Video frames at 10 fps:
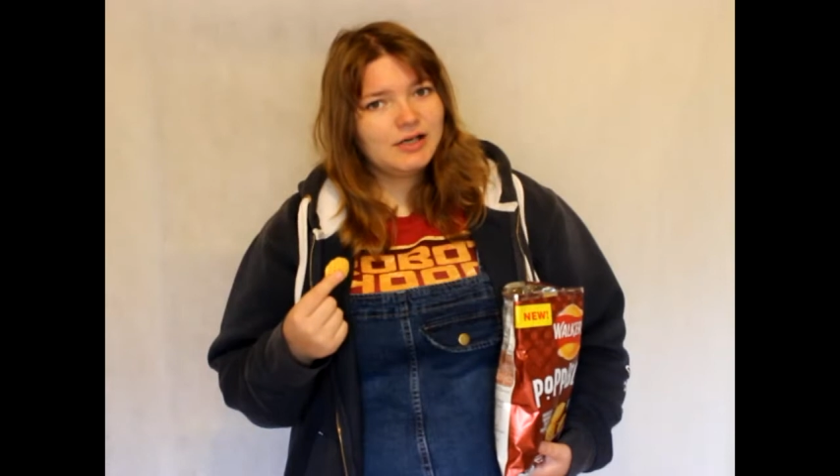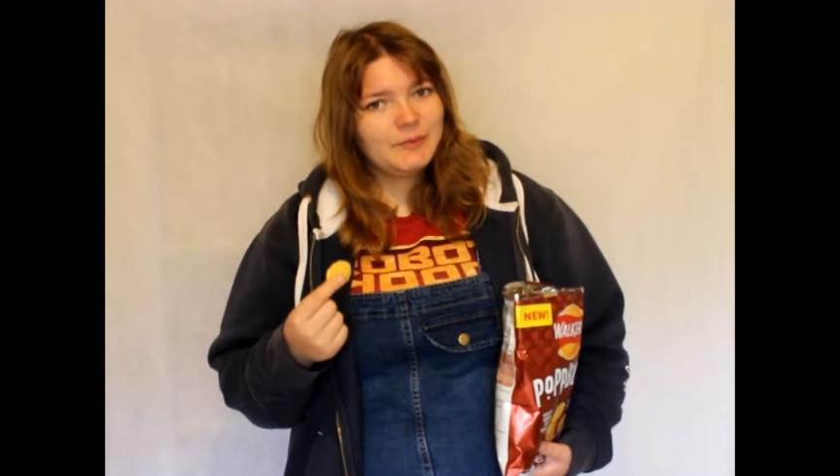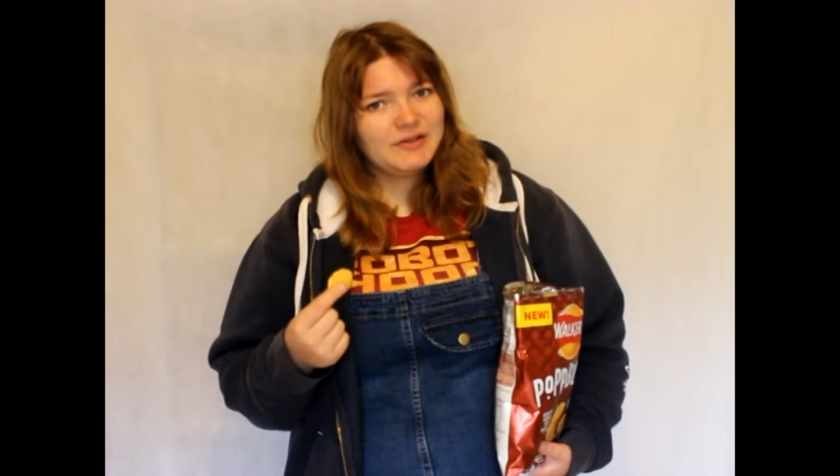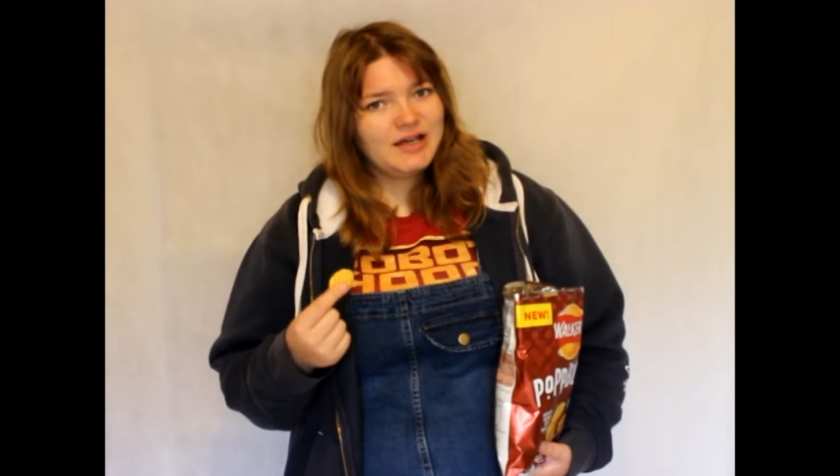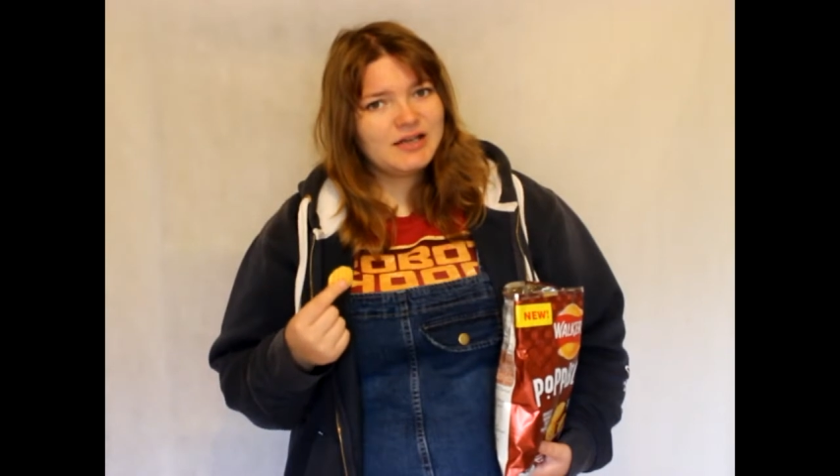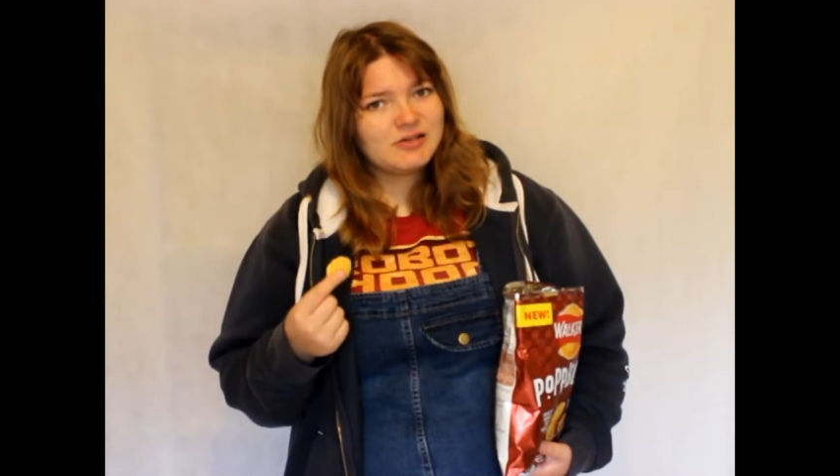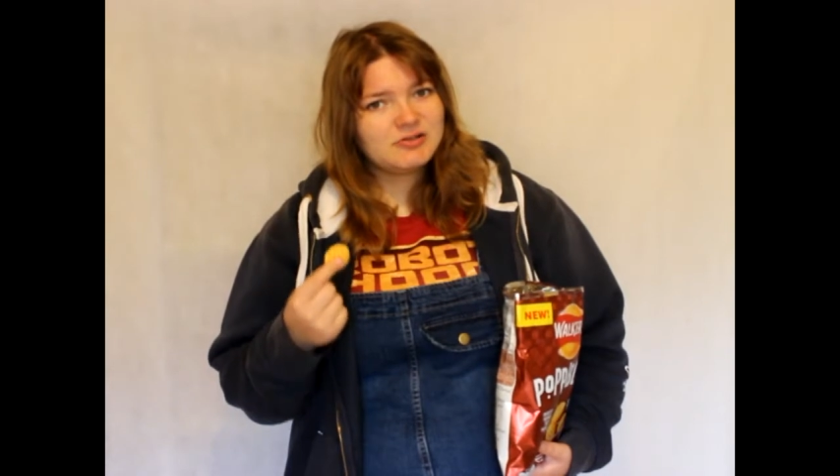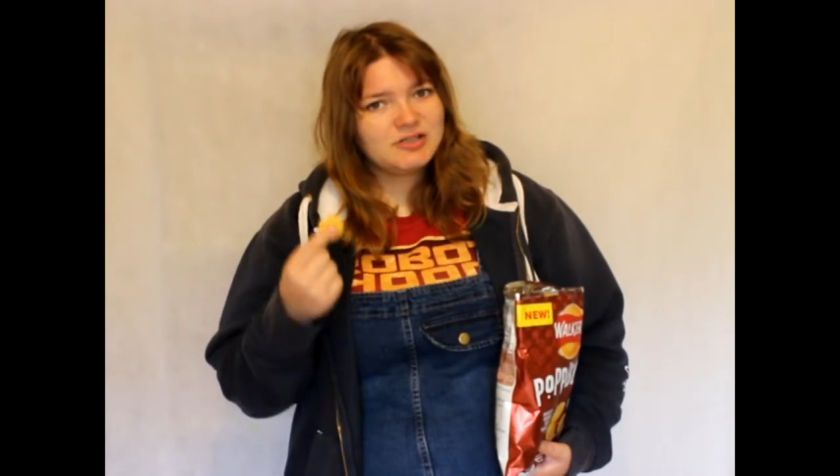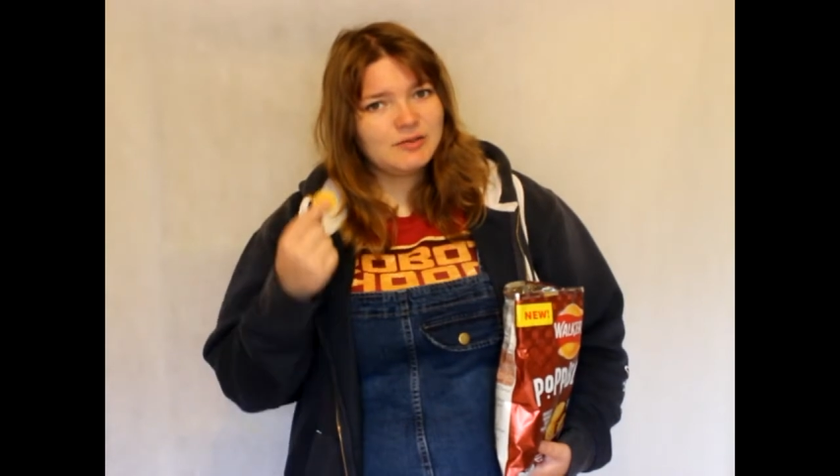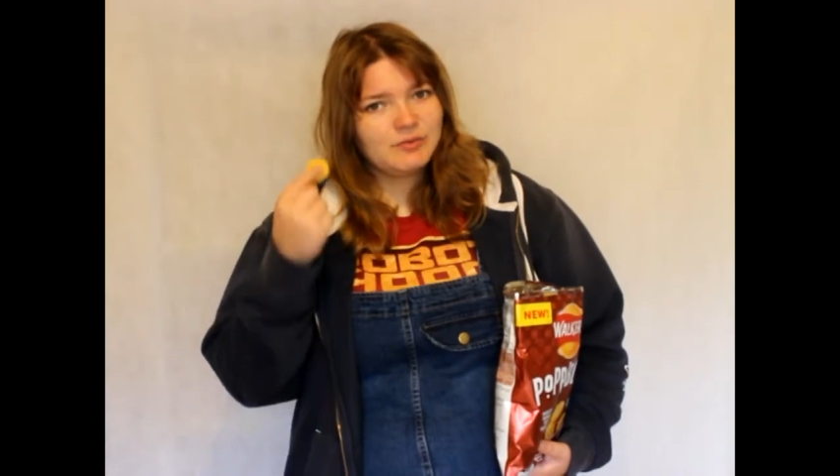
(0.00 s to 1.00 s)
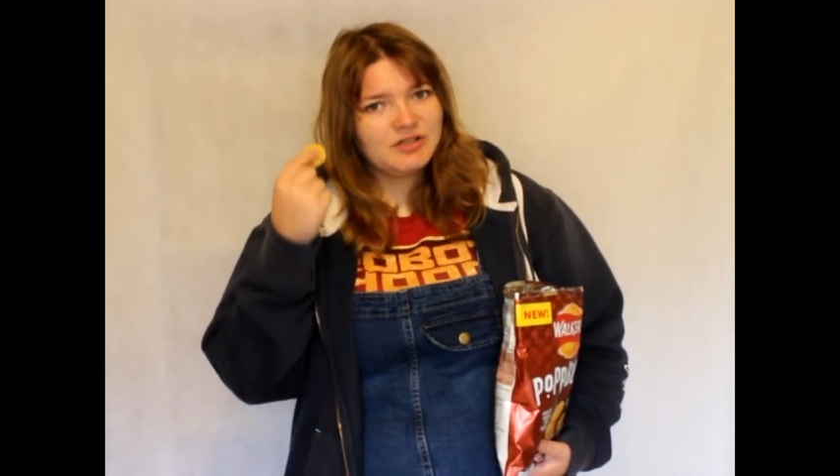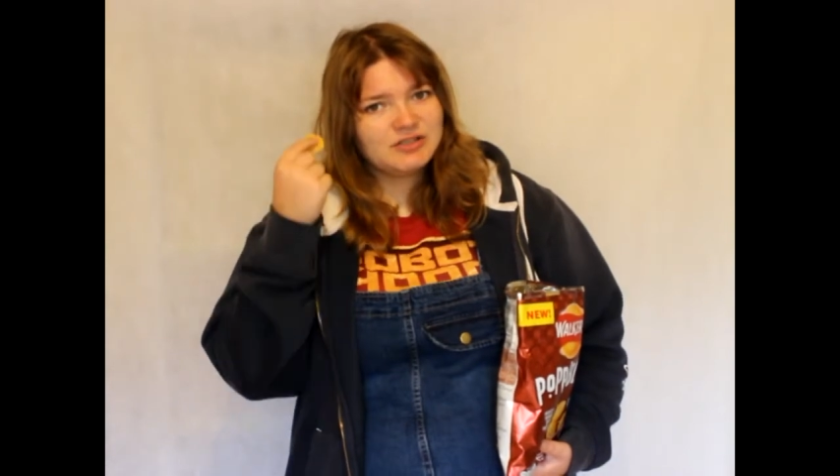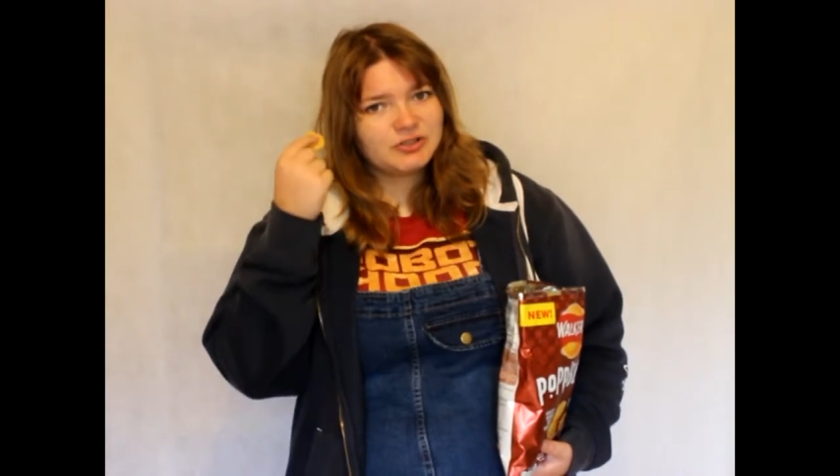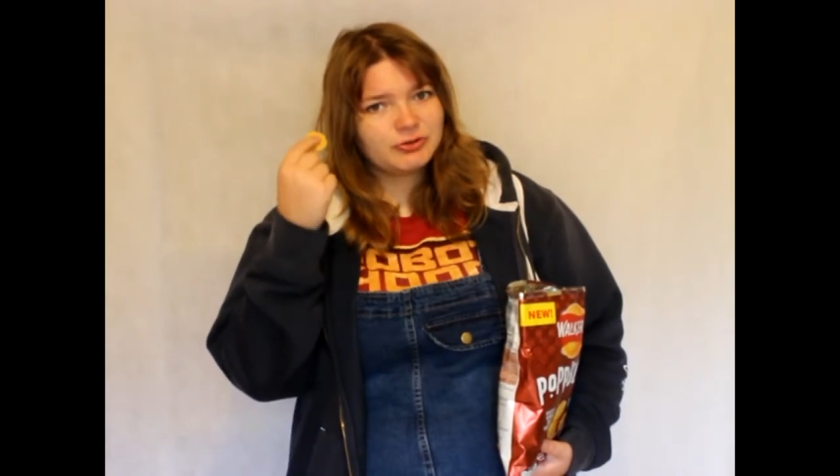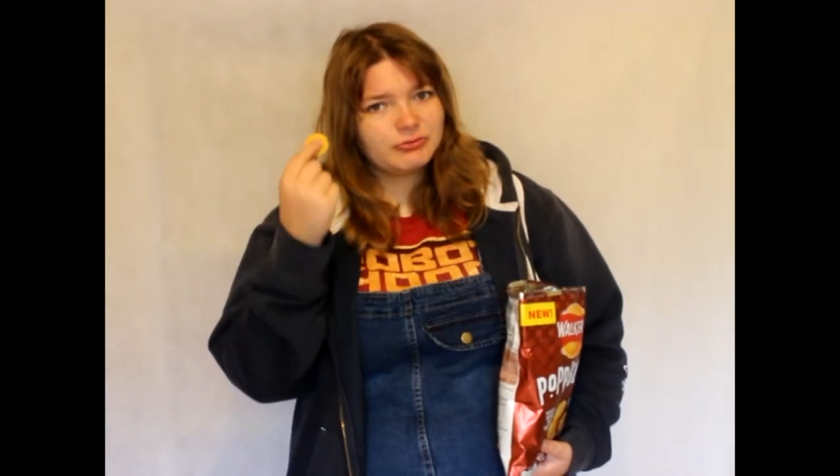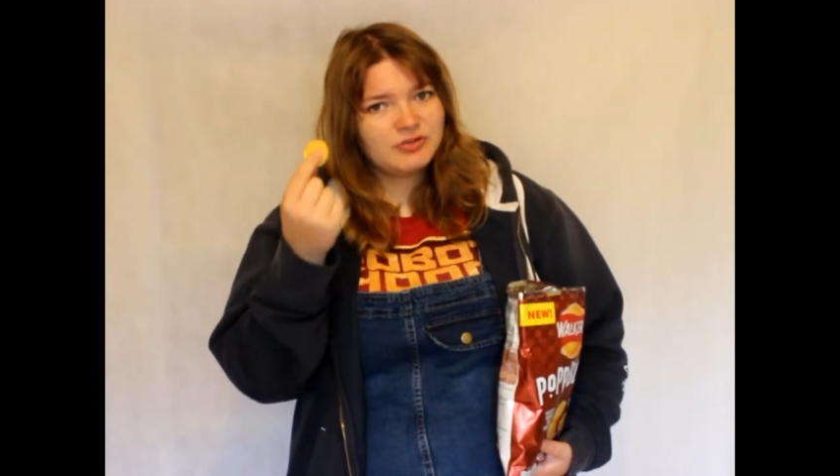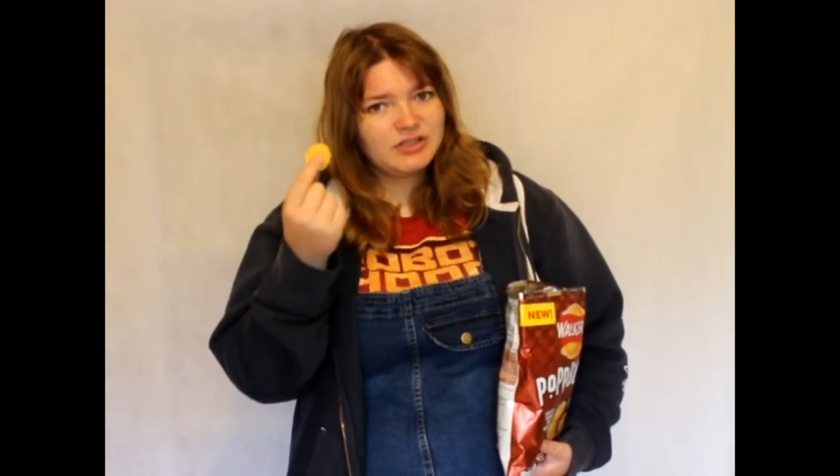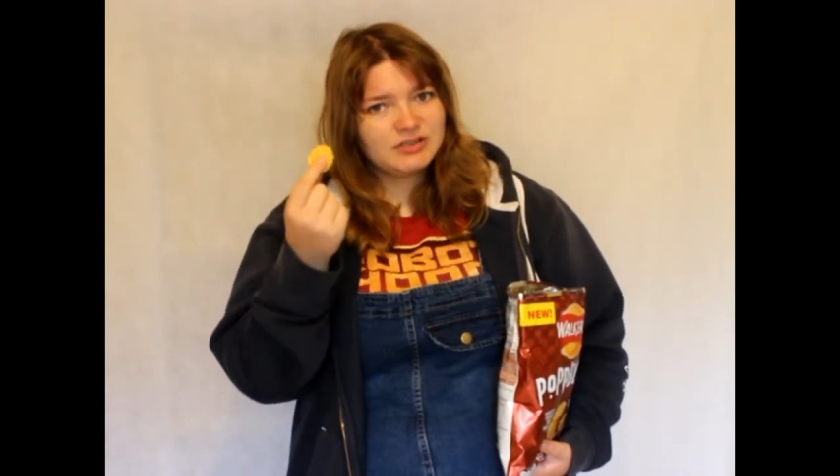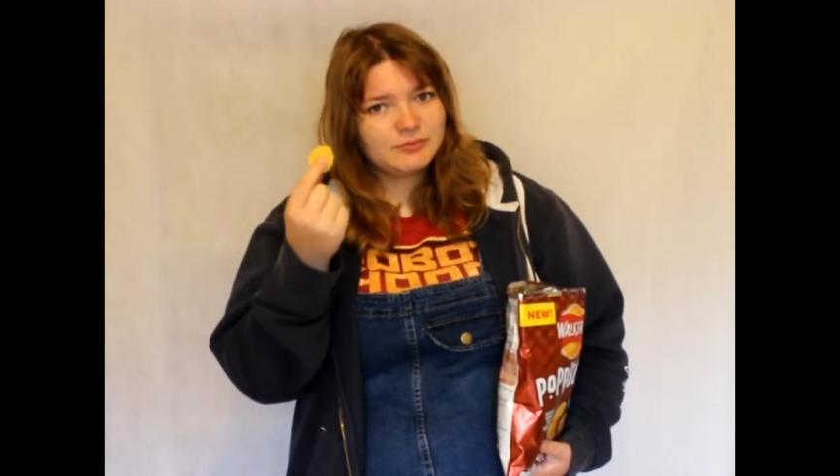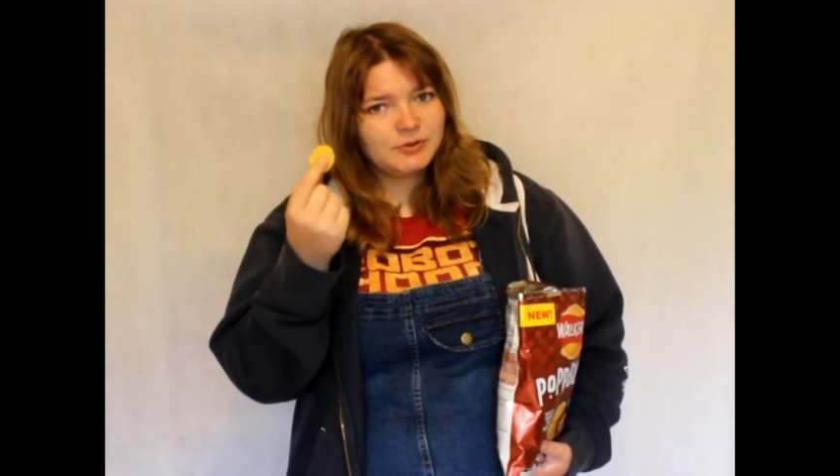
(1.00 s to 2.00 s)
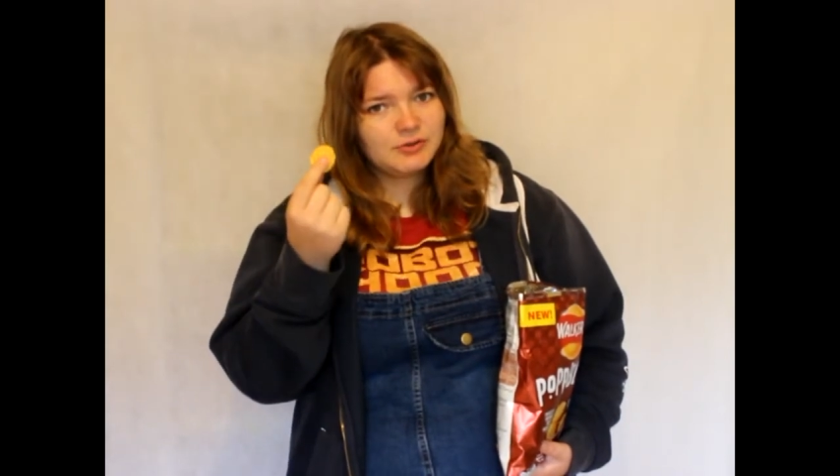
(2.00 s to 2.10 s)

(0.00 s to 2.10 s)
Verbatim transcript: a potato chip is a crisp,